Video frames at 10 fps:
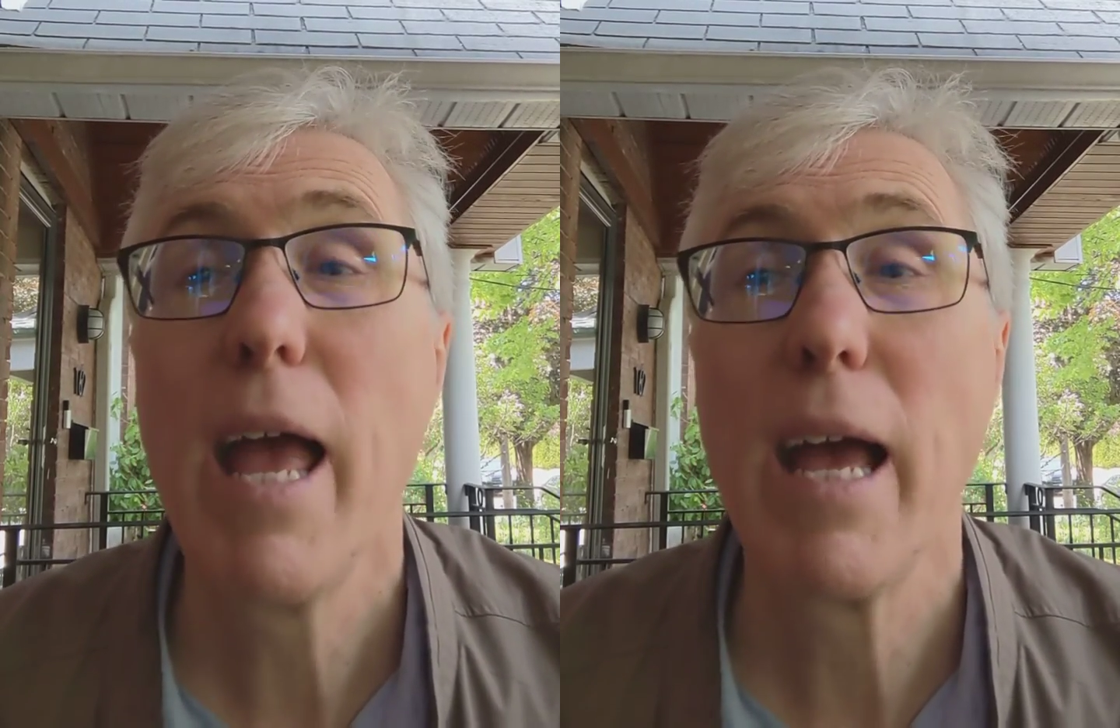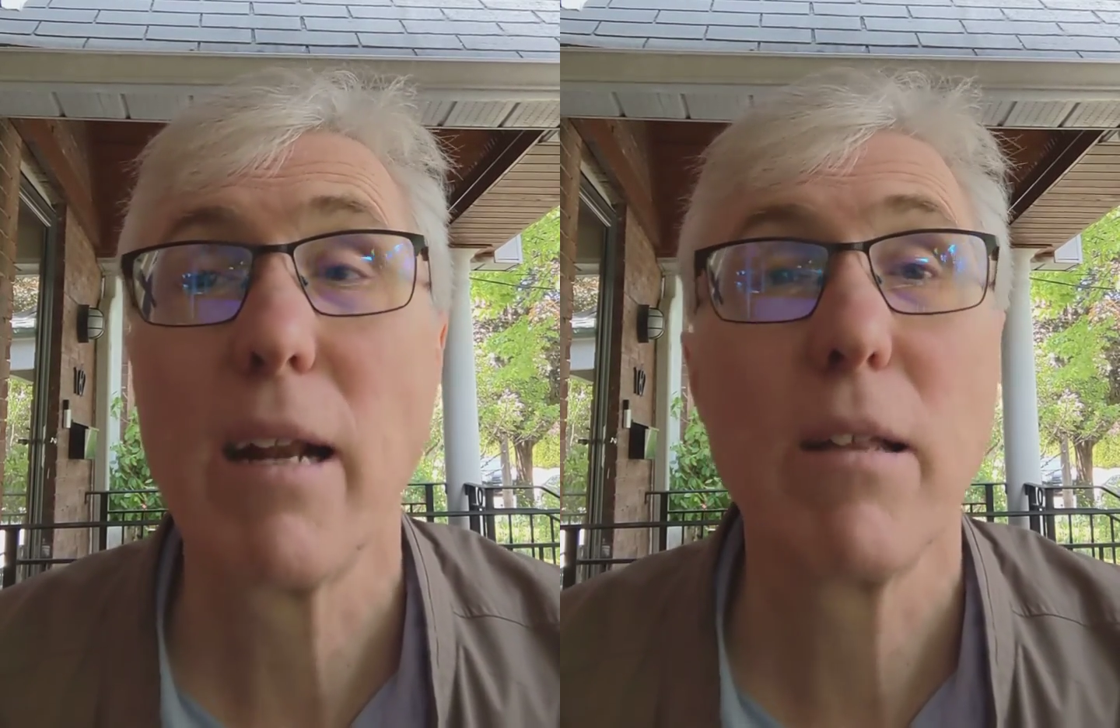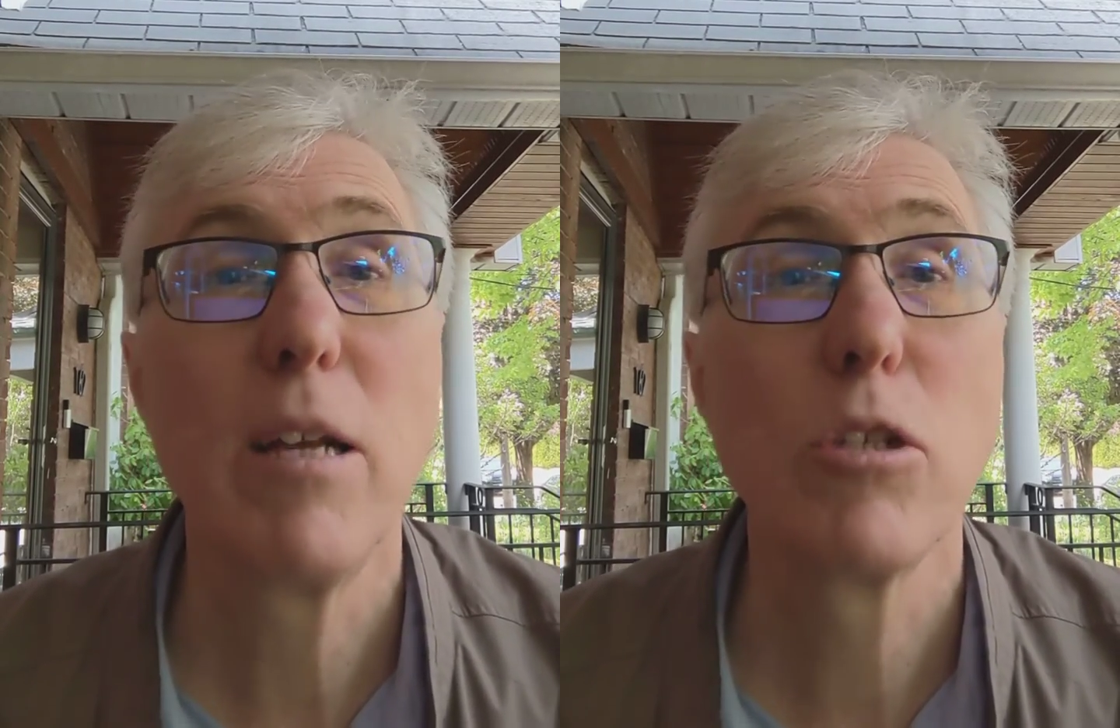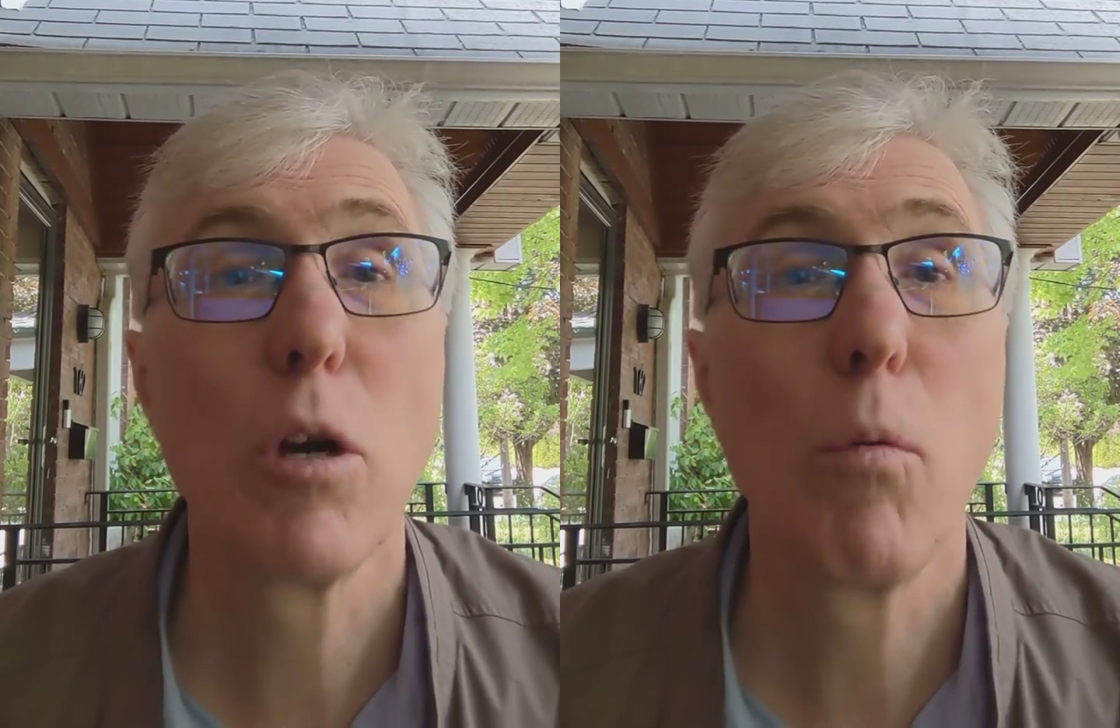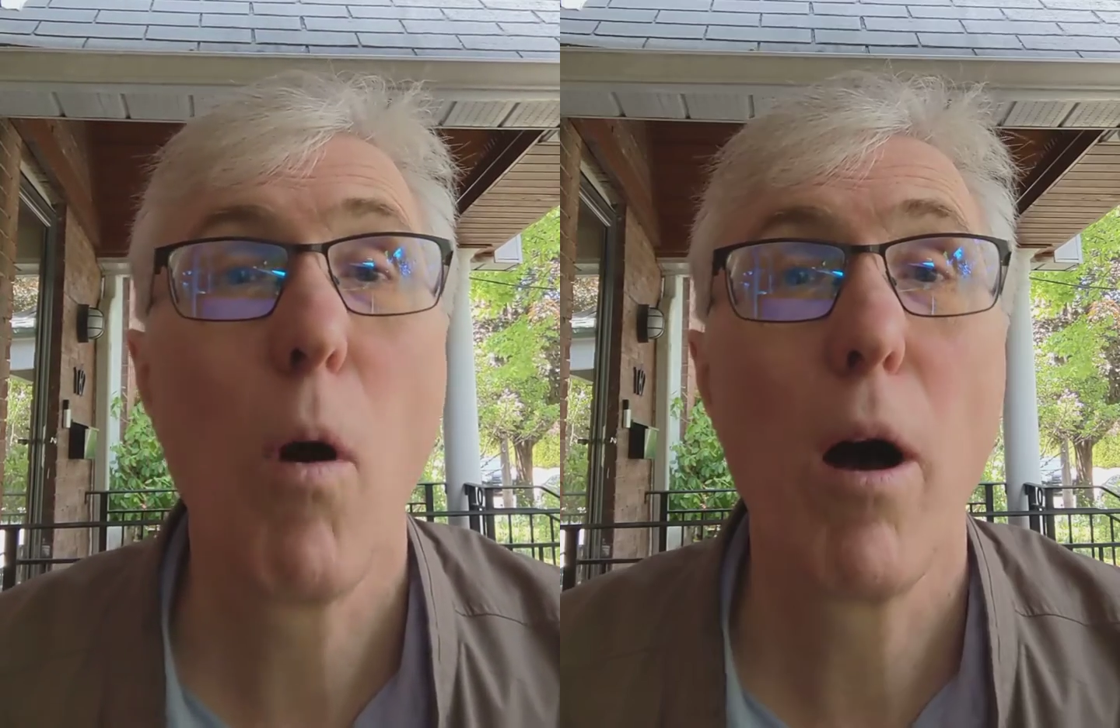and cleans
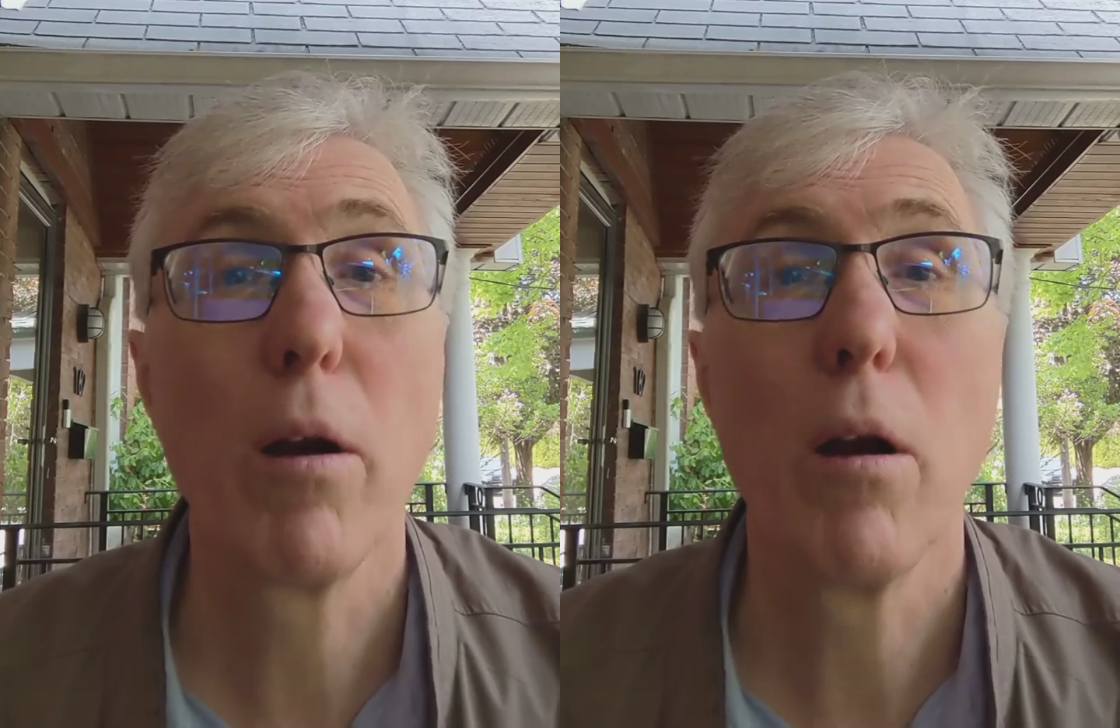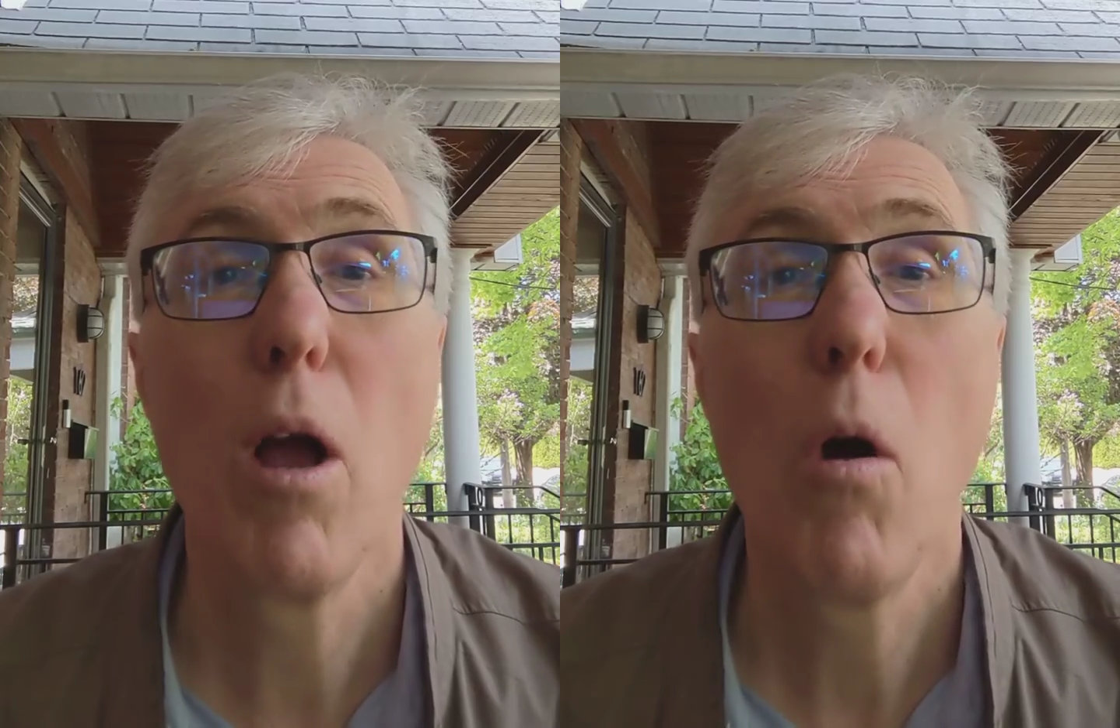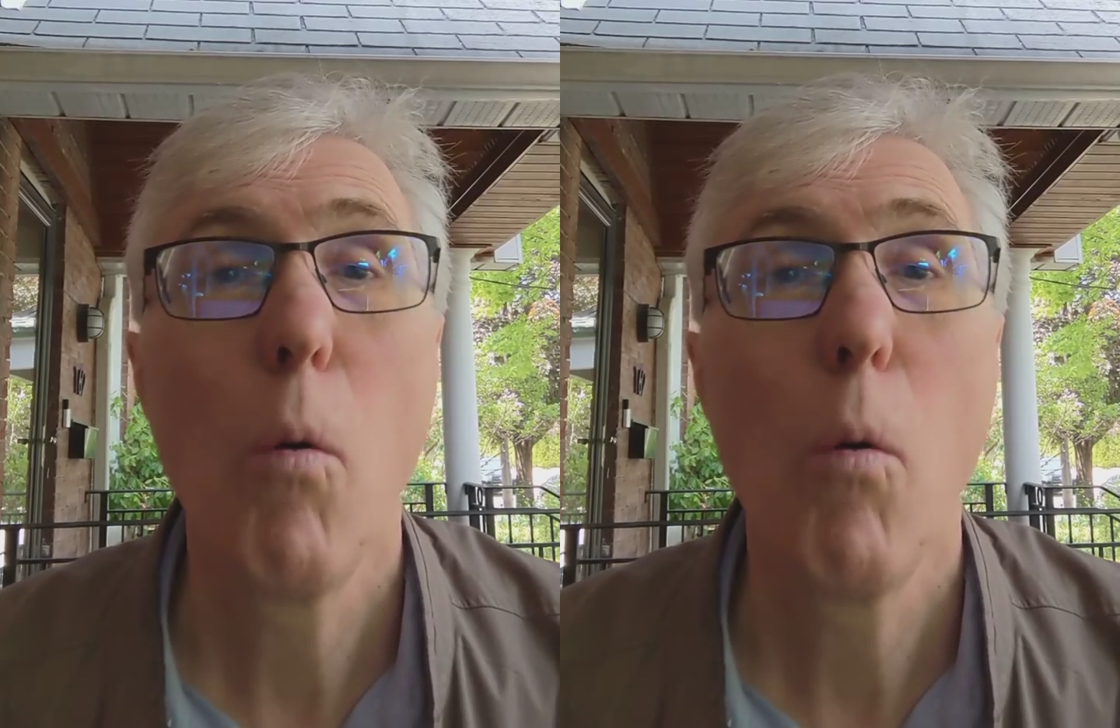our water